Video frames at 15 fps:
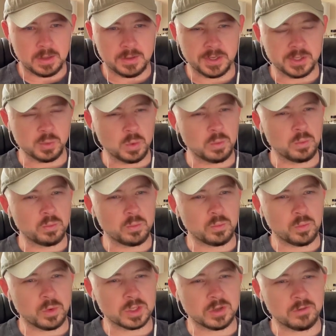This
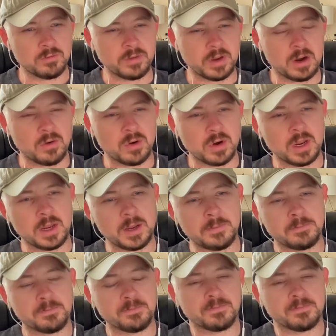one was a very,